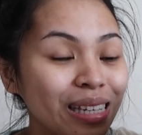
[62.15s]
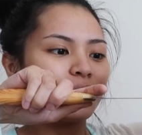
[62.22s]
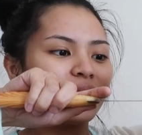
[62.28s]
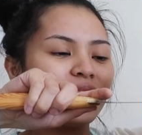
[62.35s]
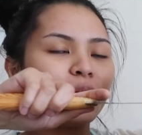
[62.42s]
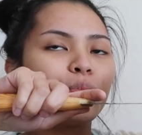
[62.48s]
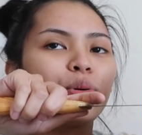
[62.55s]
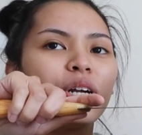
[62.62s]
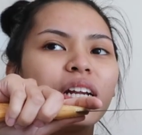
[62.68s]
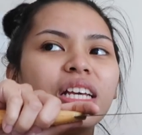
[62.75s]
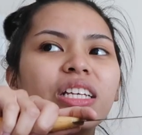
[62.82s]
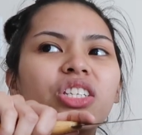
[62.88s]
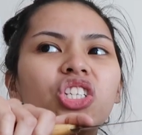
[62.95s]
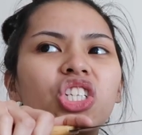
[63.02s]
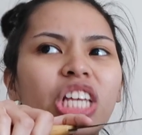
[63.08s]
But they're
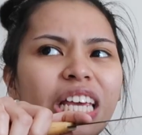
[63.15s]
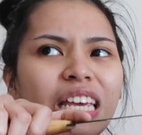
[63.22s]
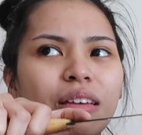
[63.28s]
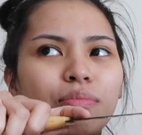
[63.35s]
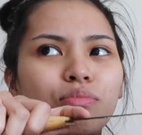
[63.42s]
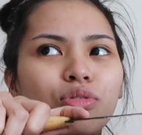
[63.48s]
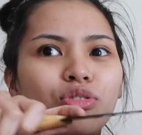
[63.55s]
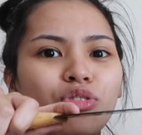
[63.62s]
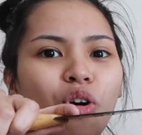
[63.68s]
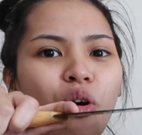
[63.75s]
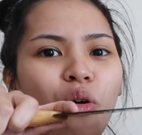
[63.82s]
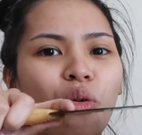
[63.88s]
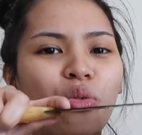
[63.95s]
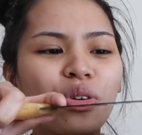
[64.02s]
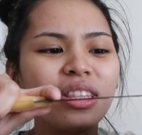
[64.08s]
pretty cheap,
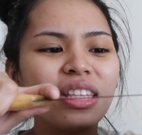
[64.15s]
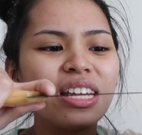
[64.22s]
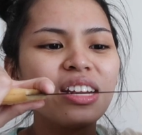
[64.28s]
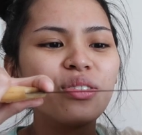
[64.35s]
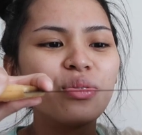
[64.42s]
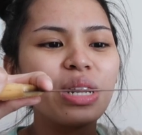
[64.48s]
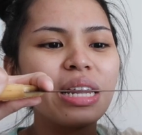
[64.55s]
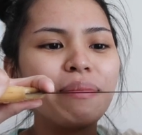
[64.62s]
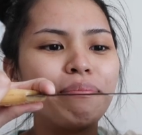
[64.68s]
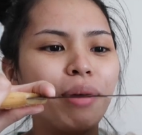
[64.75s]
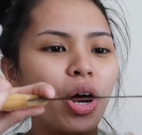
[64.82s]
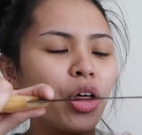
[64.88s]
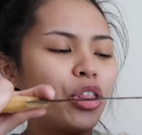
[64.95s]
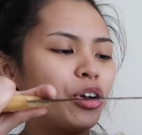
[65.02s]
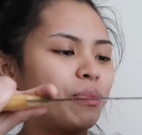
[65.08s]
so didn't really
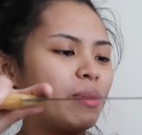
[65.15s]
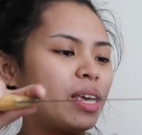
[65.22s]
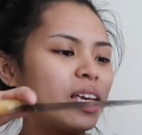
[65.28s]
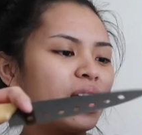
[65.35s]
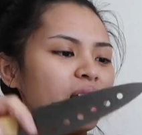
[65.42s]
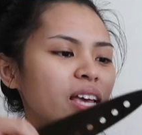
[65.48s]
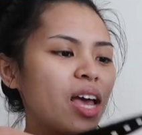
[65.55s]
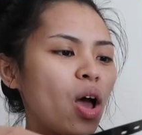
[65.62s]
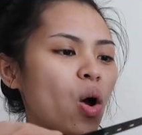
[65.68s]
bother me.